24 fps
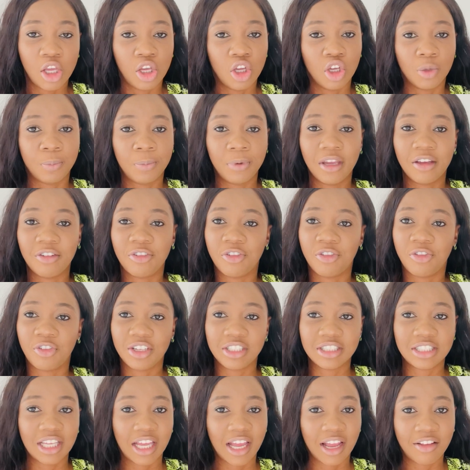it could be a
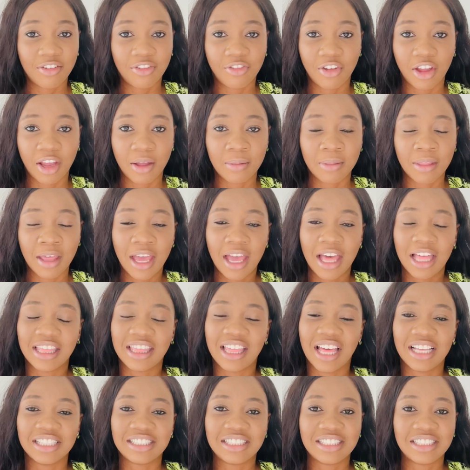fintech firm
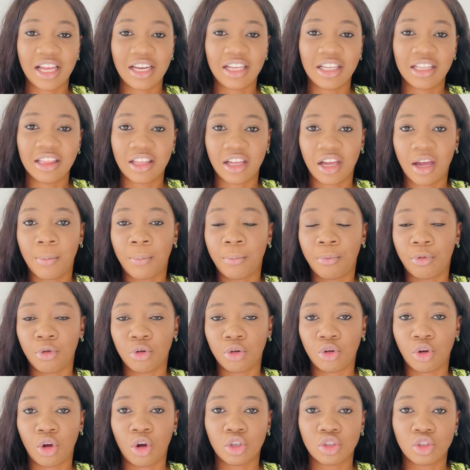that's selling their
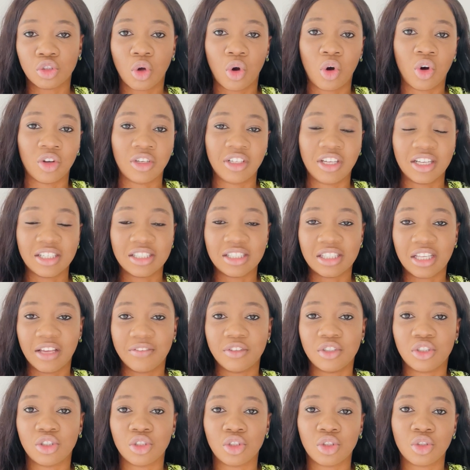products or their
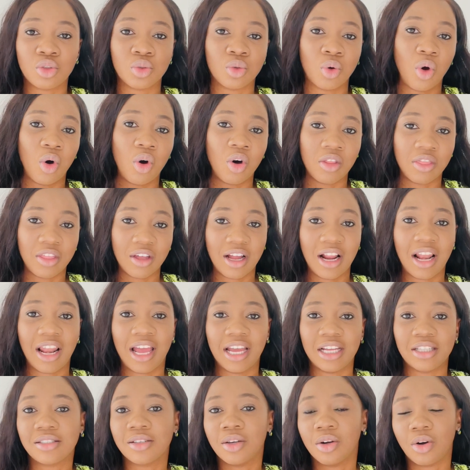services to other
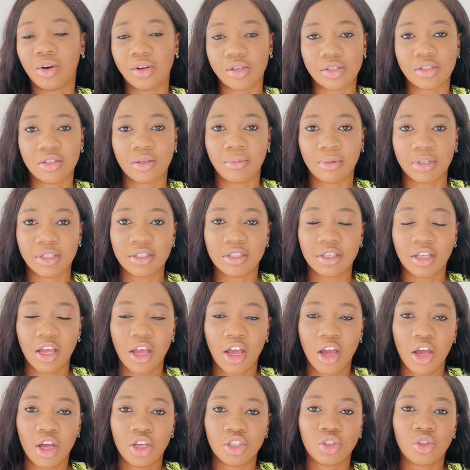clients or customers.
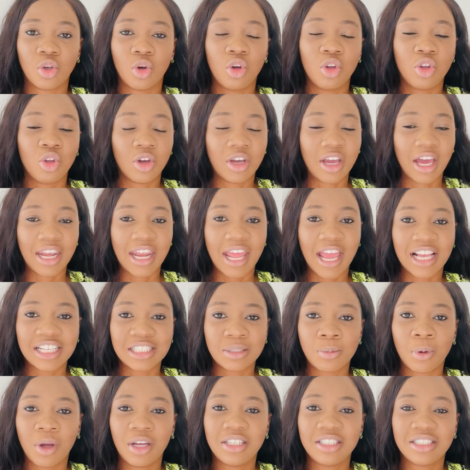So you can
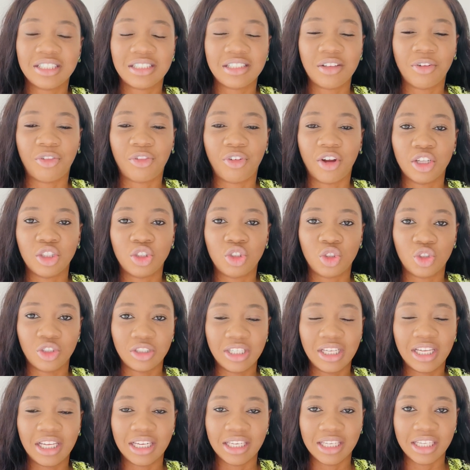explore this different
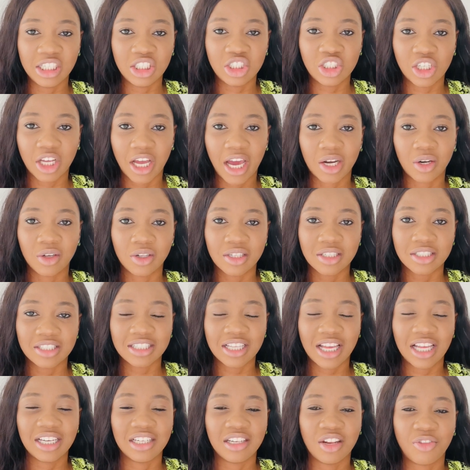unique niche and
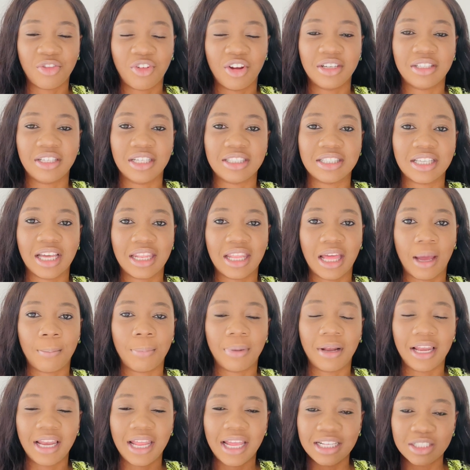understand the different data that
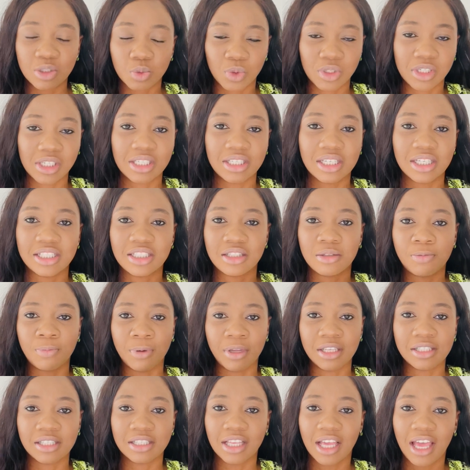plays within this
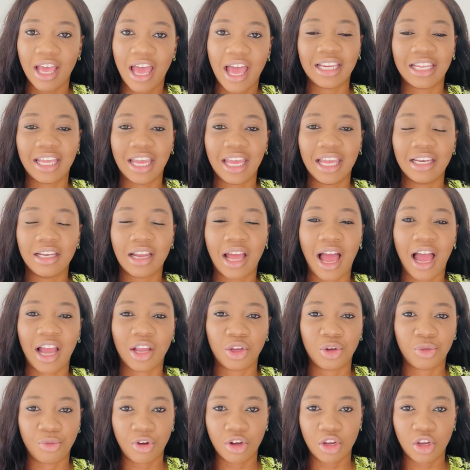space, gain
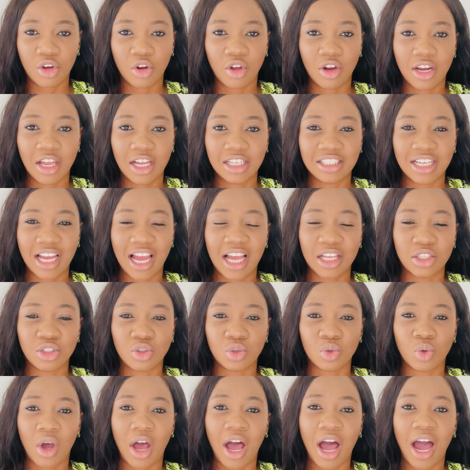accurate knowledge
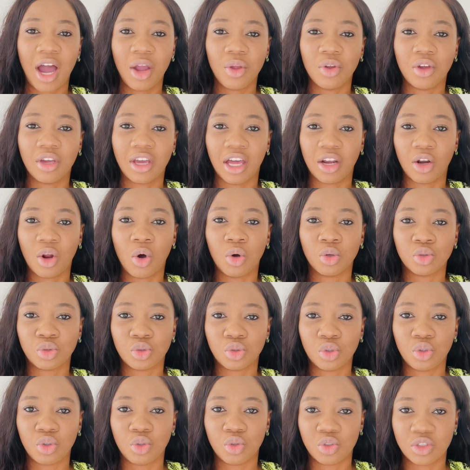as to how you can
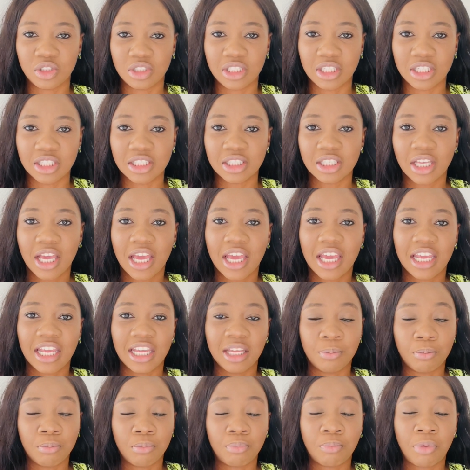also use this
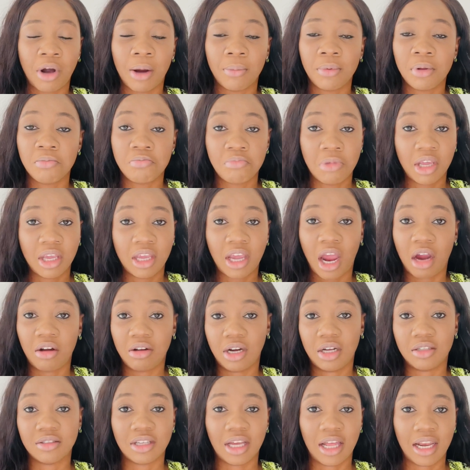in probably
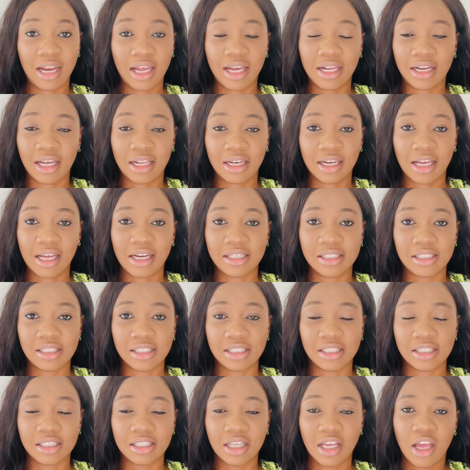carrying out
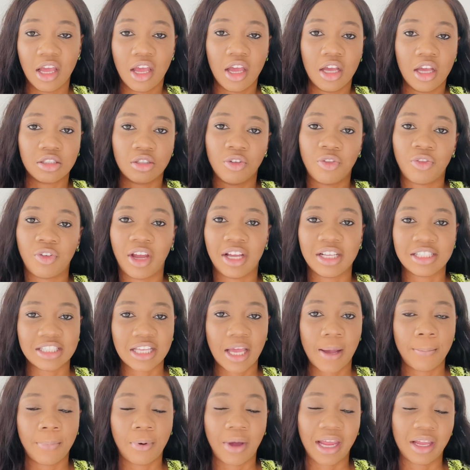analysis. So for
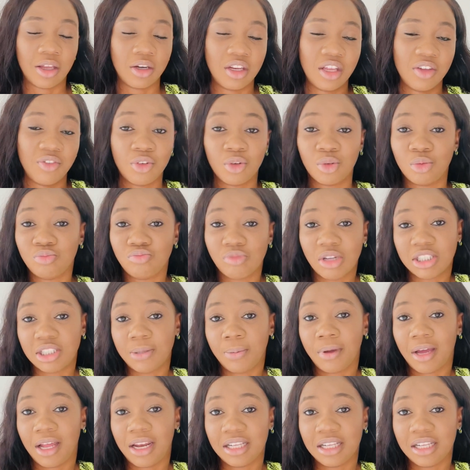example, I could give you a typical